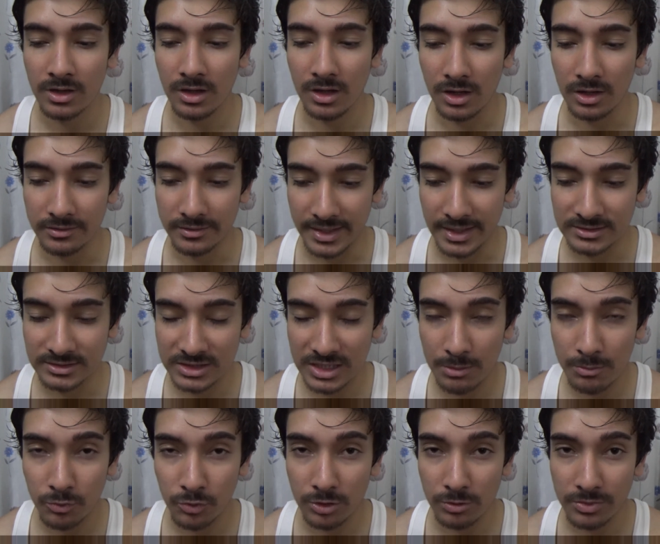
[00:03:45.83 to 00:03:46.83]
The
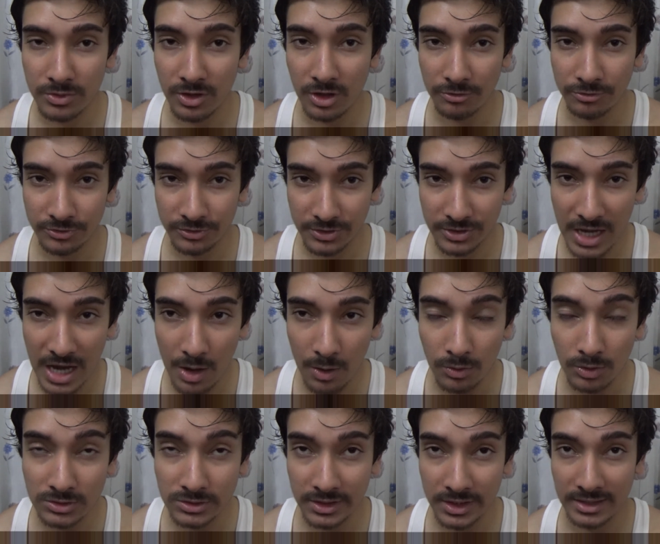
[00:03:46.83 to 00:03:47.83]
exam will be of 3
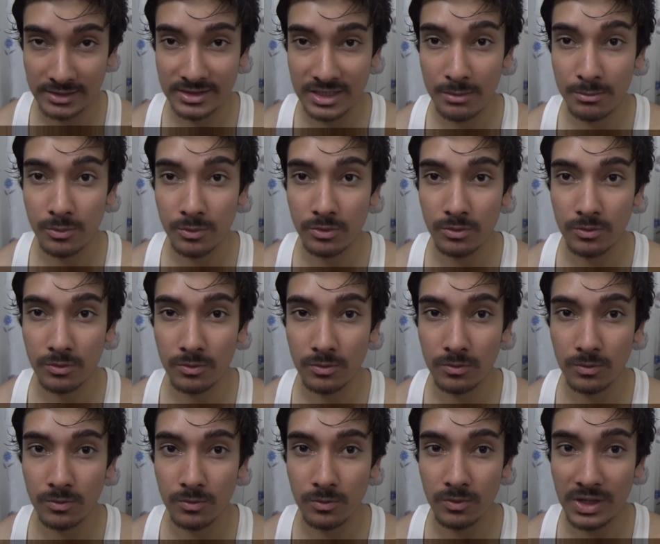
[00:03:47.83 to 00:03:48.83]
hours, and exam
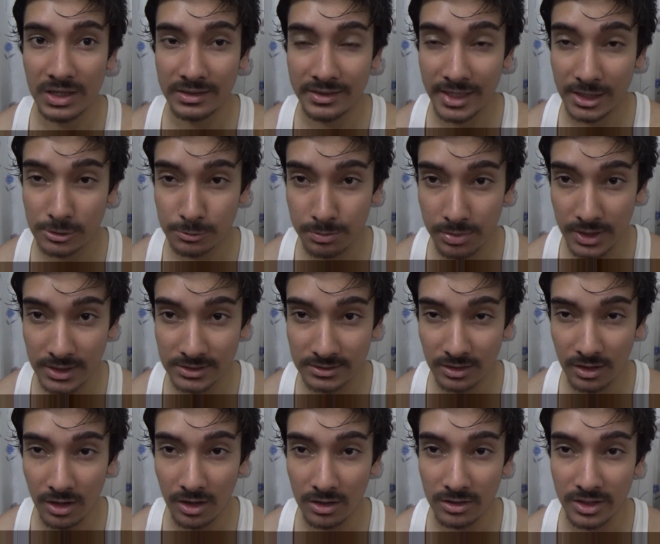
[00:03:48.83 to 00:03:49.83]
will take place
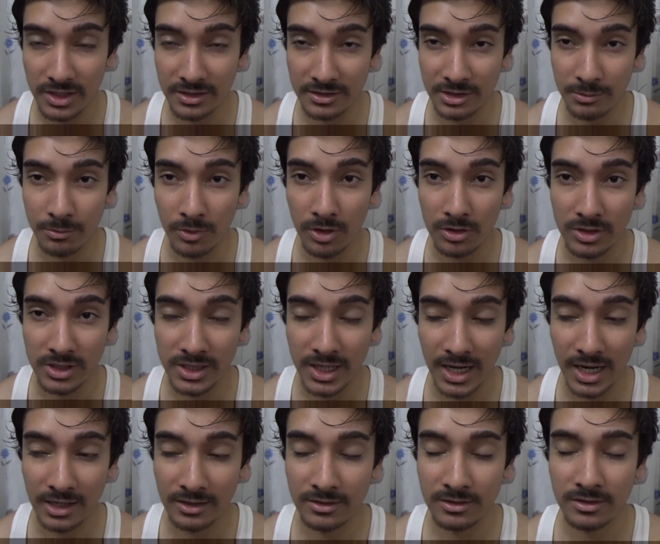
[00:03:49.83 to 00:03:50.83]
early in the morning
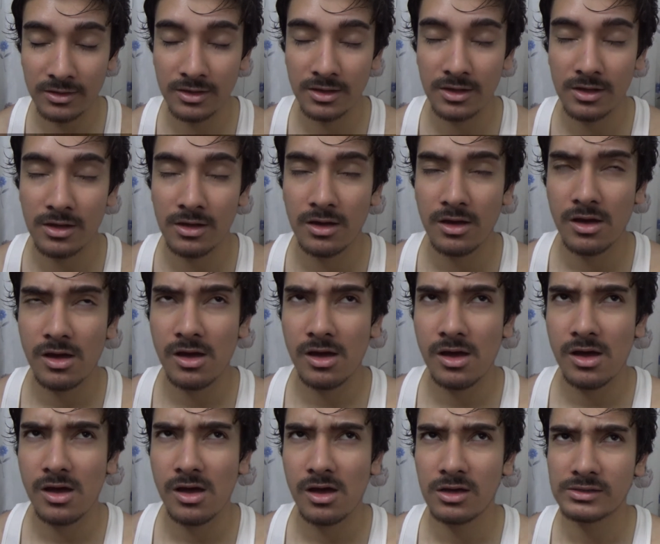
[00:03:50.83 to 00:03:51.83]
at
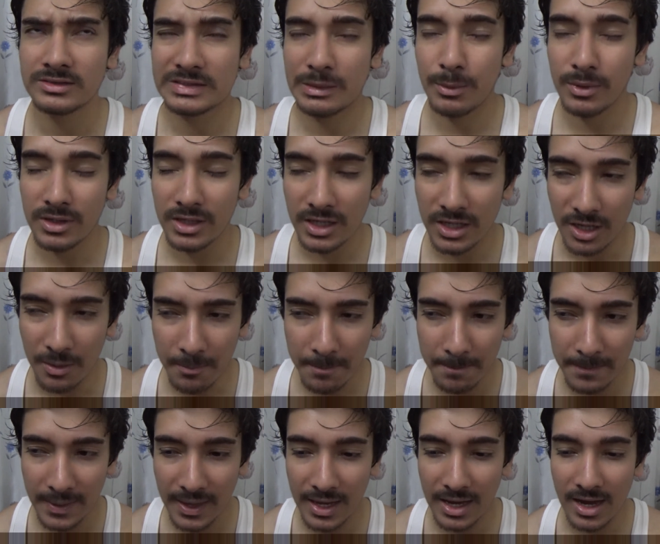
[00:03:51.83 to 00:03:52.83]
7 a.m.
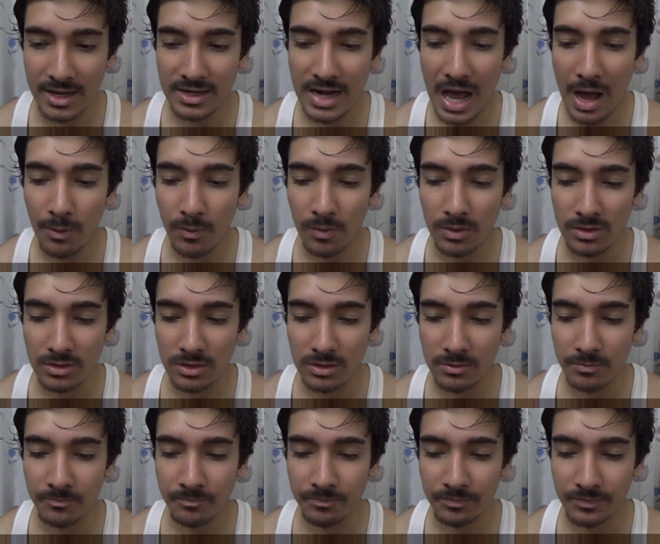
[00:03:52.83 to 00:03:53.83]
and our
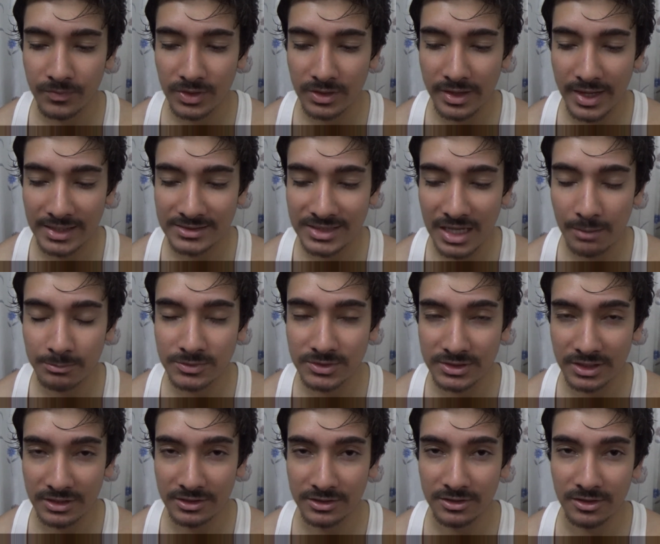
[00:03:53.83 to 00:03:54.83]
exam
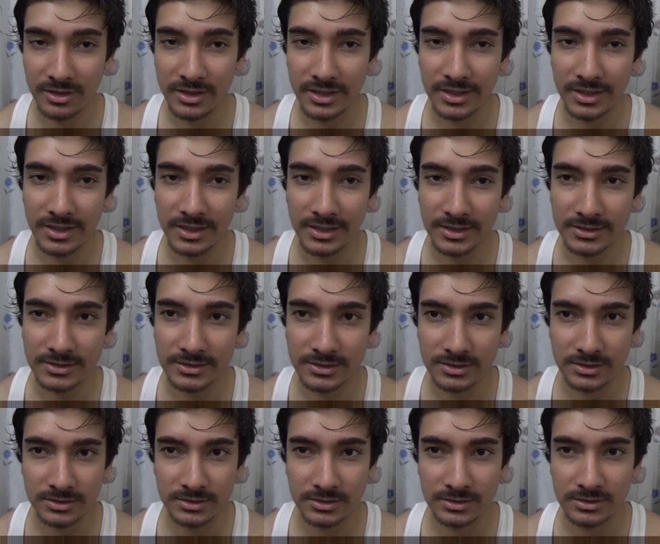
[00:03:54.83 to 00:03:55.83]
center
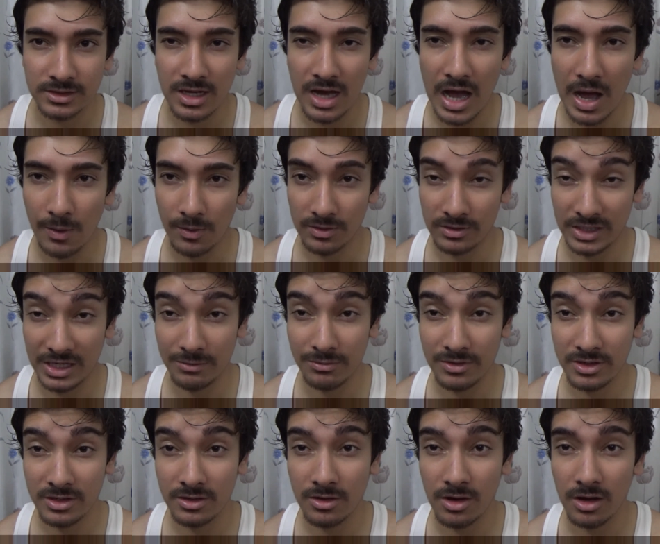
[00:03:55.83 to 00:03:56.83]
is our
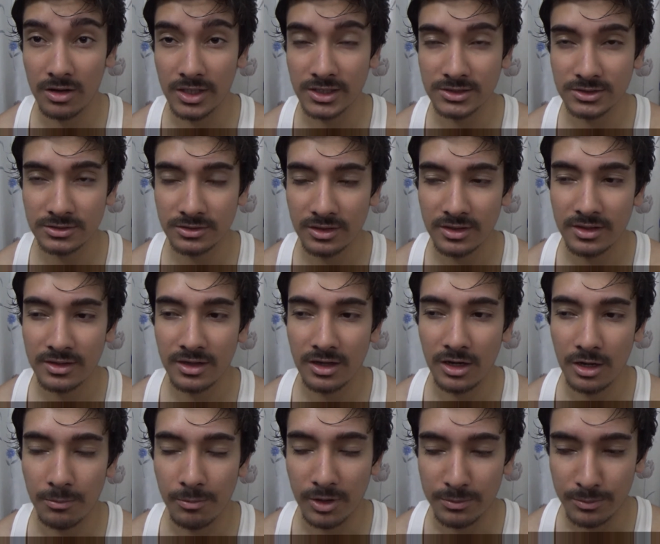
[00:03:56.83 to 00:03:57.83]
neighboring college,
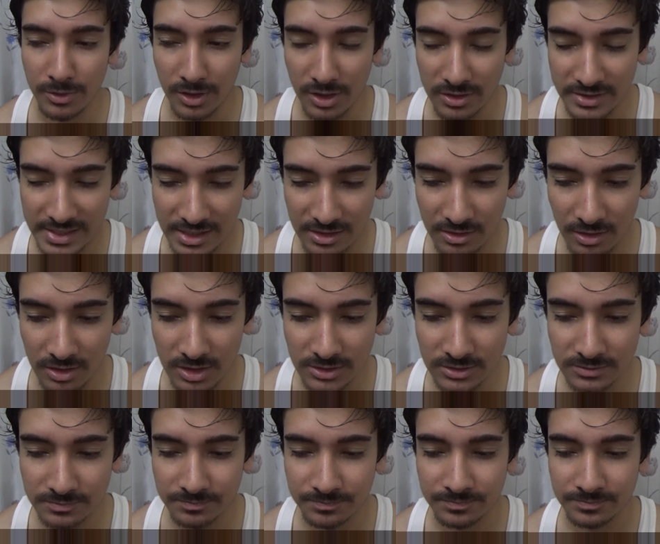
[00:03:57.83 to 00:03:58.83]
Padma Kanya
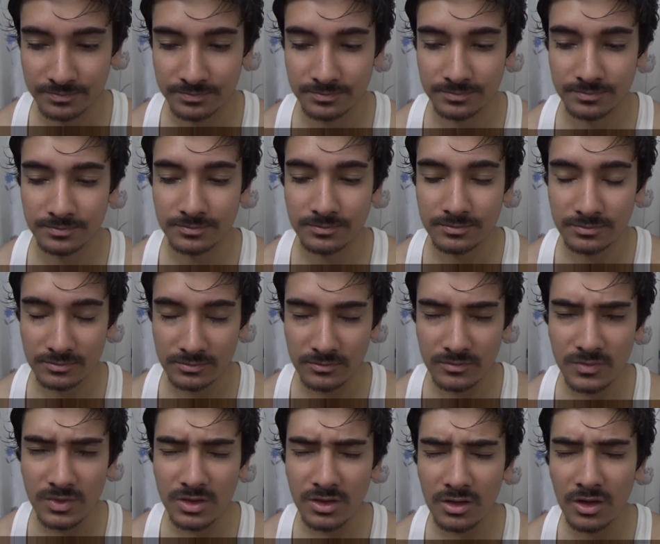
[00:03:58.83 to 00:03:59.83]
College,
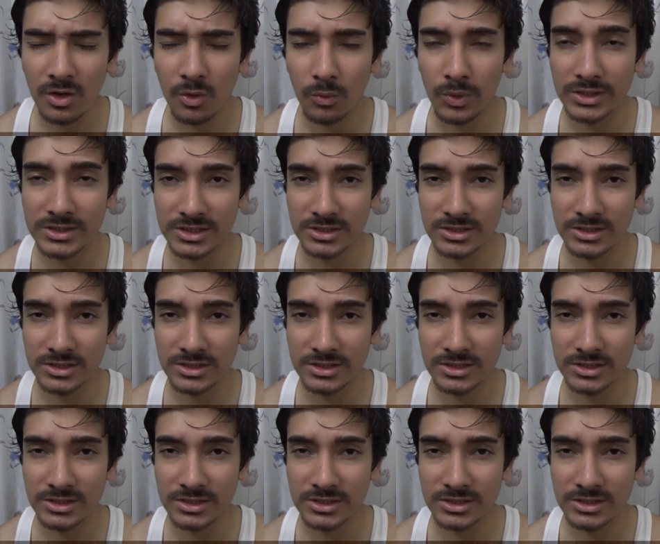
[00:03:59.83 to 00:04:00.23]
which